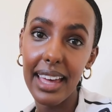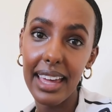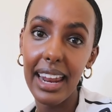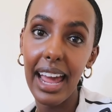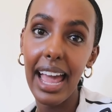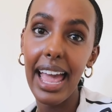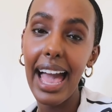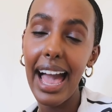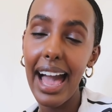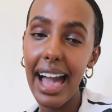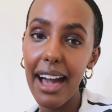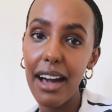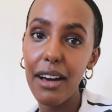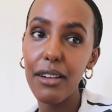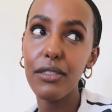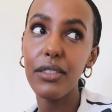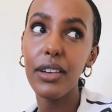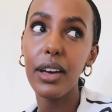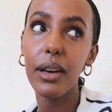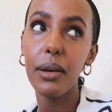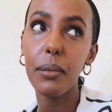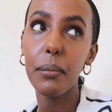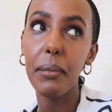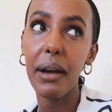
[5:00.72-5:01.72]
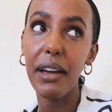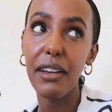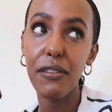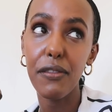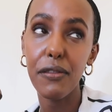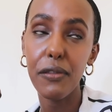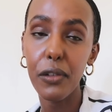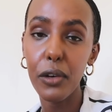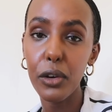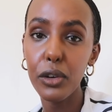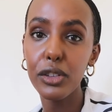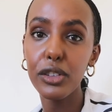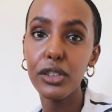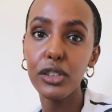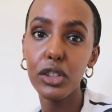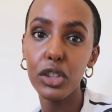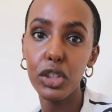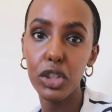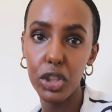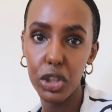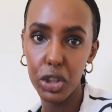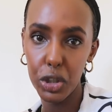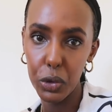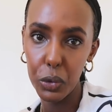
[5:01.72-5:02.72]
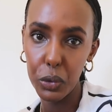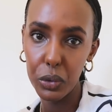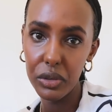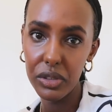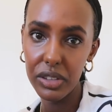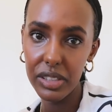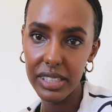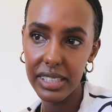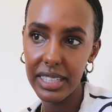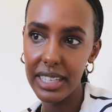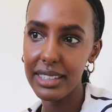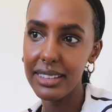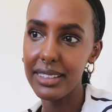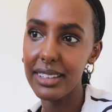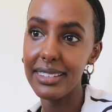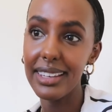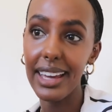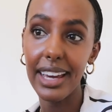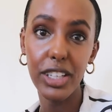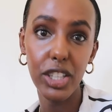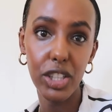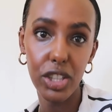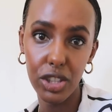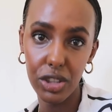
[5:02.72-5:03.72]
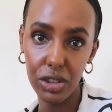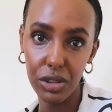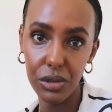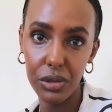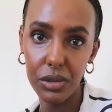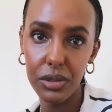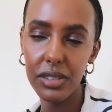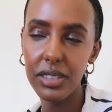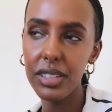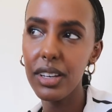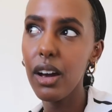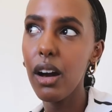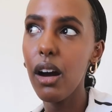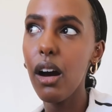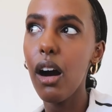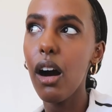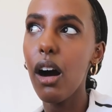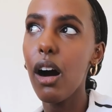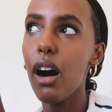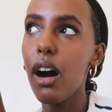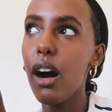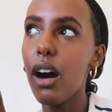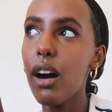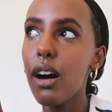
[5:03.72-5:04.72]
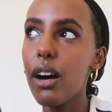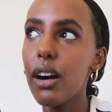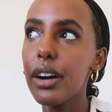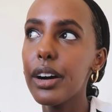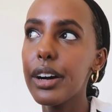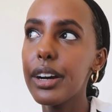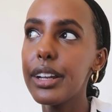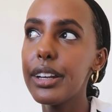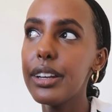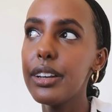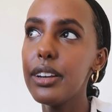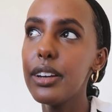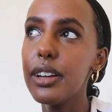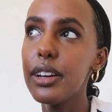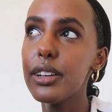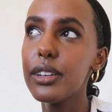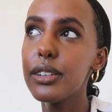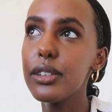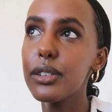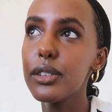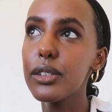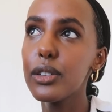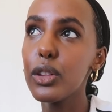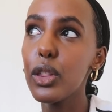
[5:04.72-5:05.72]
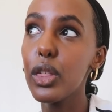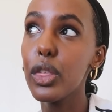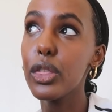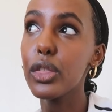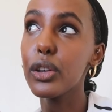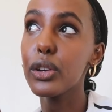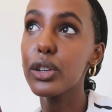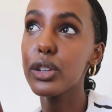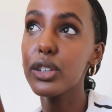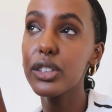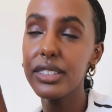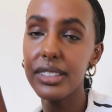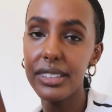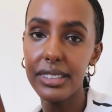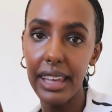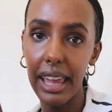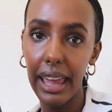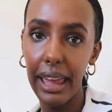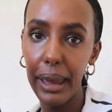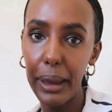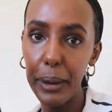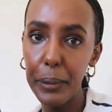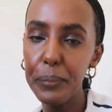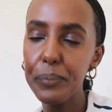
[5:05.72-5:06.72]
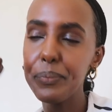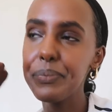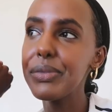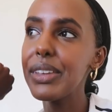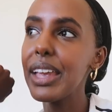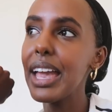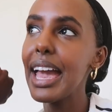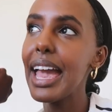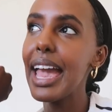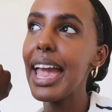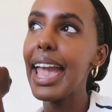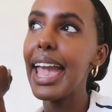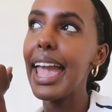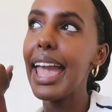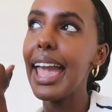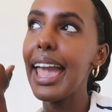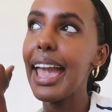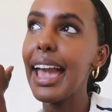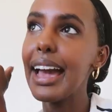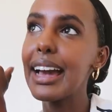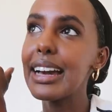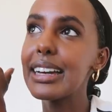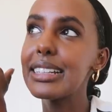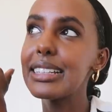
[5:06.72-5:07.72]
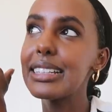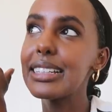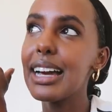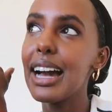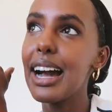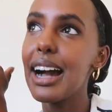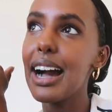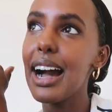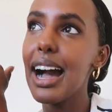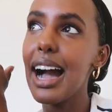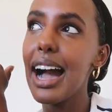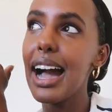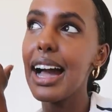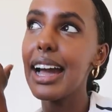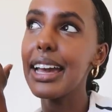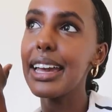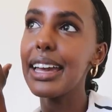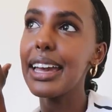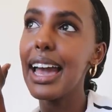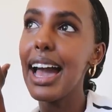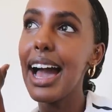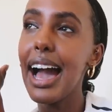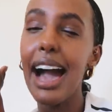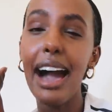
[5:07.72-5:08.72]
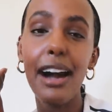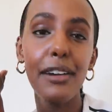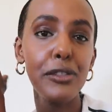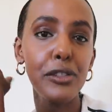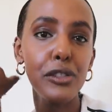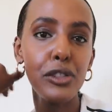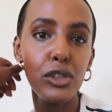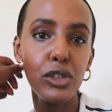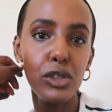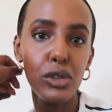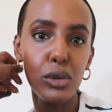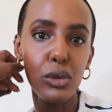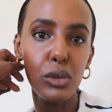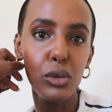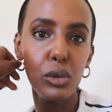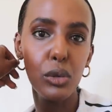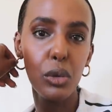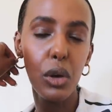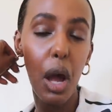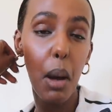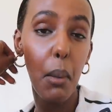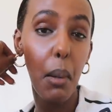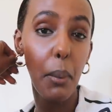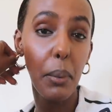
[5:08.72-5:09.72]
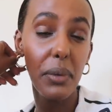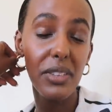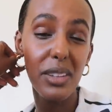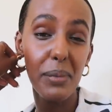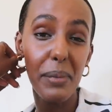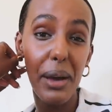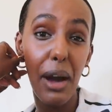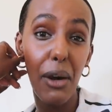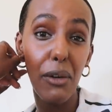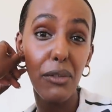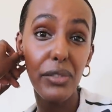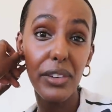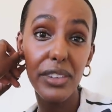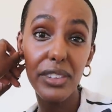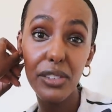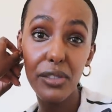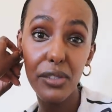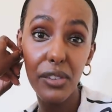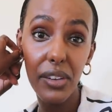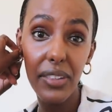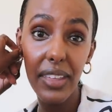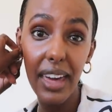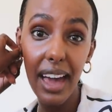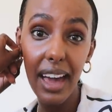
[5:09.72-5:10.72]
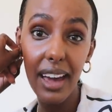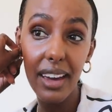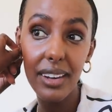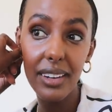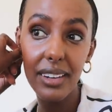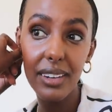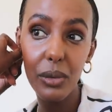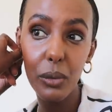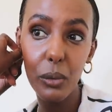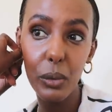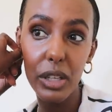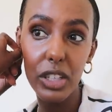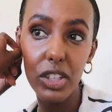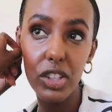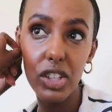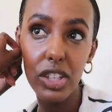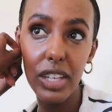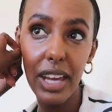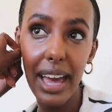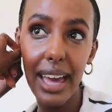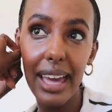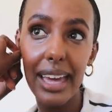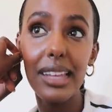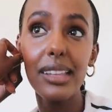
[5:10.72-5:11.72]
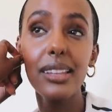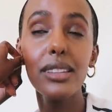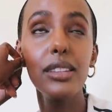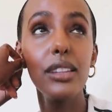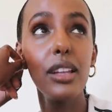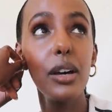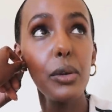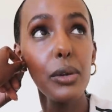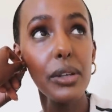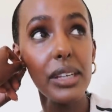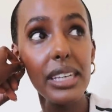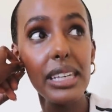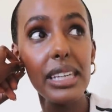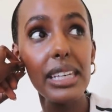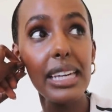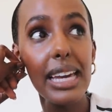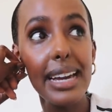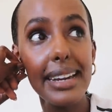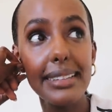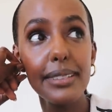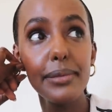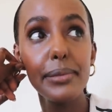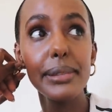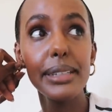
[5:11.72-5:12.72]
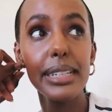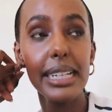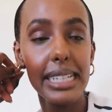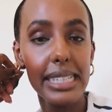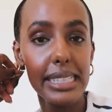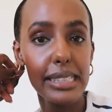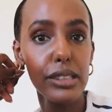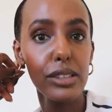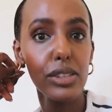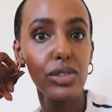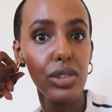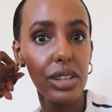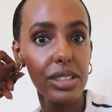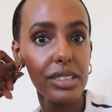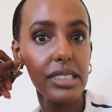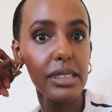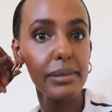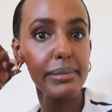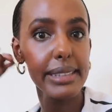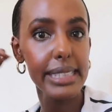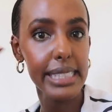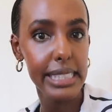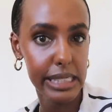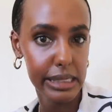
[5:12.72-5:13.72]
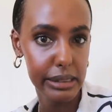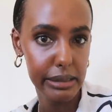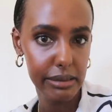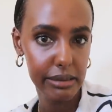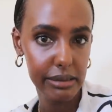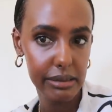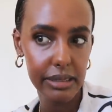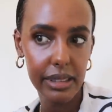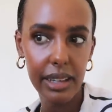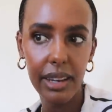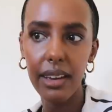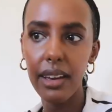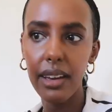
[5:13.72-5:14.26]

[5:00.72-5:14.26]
said, I have my first shoot. It's a test shoot on Thursday and I have to come up with some outfits for that, which low-key has been kind of stressing me out